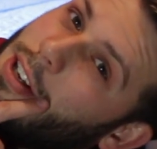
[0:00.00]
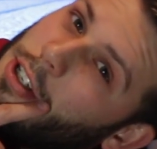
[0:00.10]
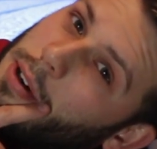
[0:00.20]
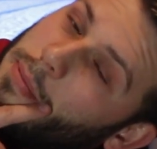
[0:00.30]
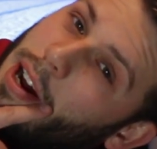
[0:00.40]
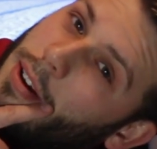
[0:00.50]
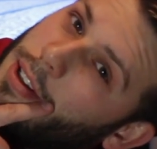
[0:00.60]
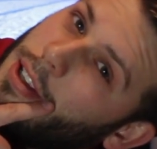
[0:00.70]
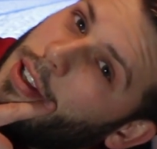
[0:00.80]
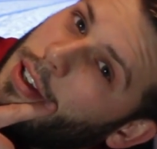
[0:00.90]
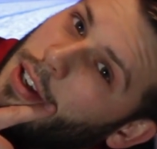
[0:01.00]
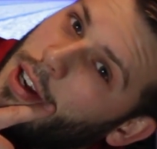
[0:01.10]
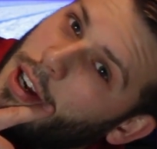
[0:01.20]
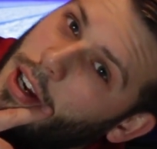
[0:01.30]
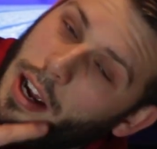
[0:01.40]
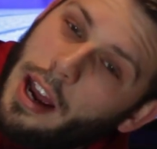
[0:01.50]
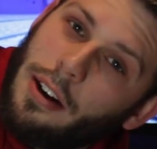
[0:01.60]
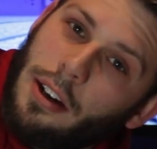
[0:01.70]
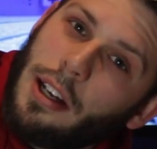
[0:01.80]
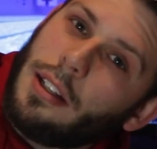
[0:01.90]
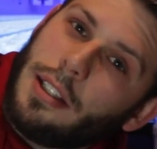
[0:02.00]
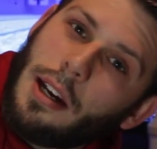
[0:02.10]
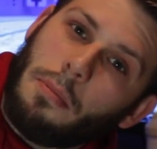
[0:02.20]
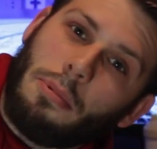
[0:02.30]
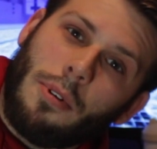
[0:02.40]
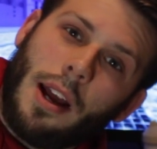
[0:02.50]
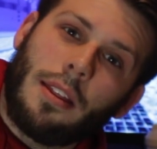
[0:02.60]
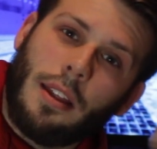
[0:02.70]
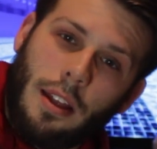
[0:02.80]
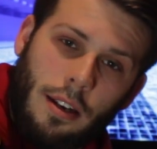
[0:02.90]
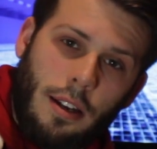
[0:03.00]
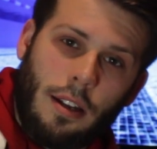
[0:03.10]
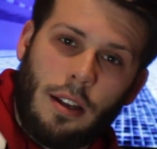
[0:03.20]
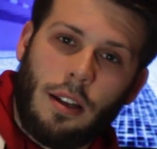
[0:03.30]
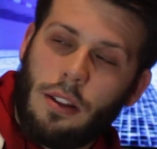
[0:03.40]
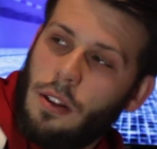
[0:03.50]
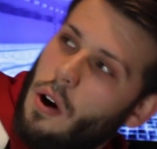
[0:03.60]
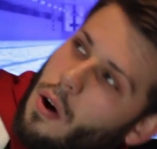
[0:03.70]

edge of your mouth. And you're gonna take a breath in the